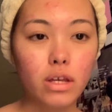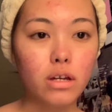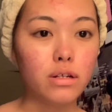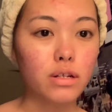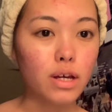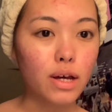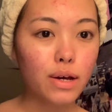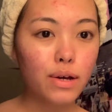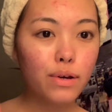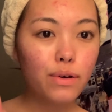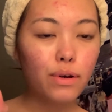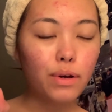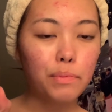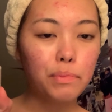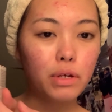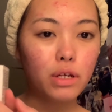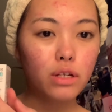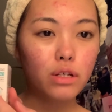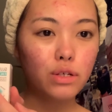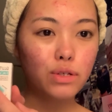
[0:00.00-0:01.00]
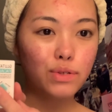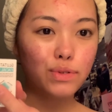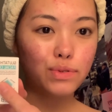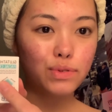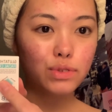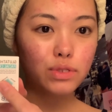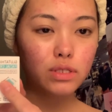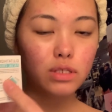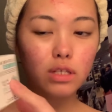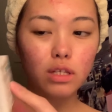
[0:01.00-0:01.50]
Now I'm gonna
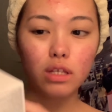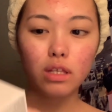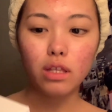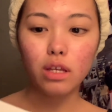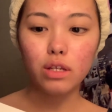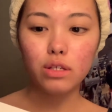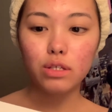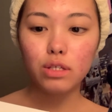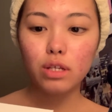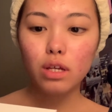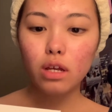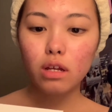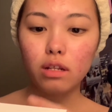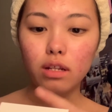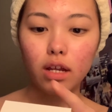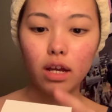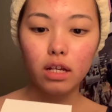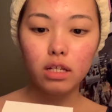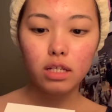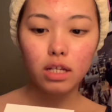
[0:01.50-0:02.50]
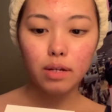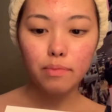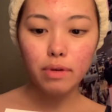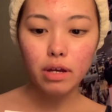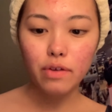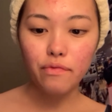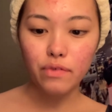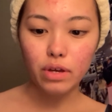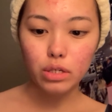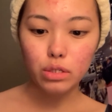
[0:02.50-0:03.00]
use this
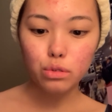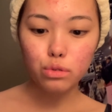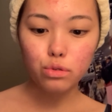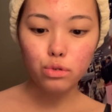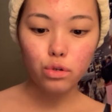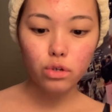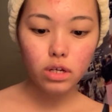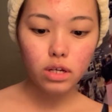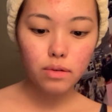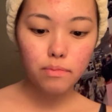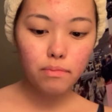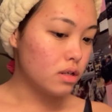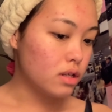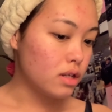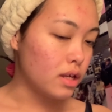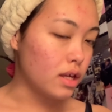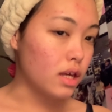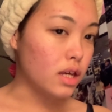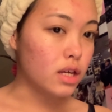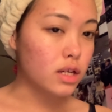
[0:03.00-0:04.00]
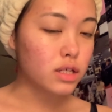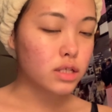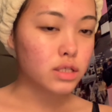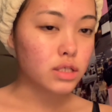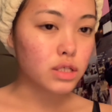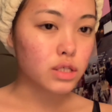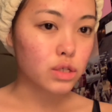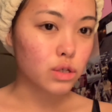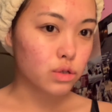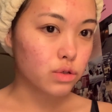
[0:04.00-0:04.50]
Niacinamide Facial Cream and
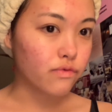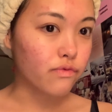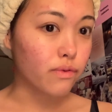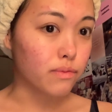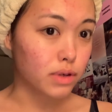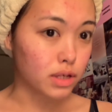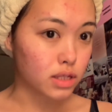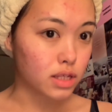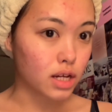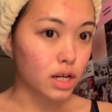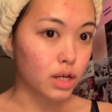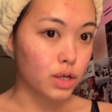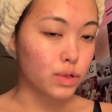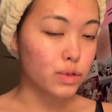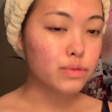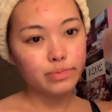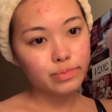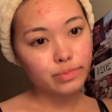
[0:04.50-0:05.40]
it's also from YesStyle.